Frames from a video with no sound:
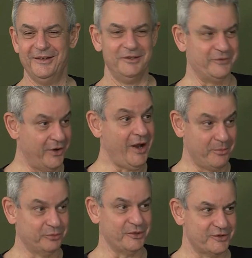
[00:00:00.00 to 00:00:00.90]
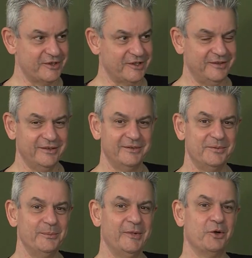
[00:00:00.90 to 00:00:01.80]
It's very apt what you said,
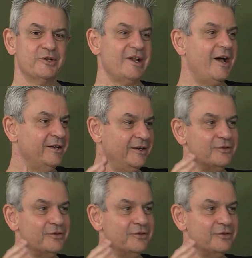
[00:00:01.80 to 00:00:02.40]
because I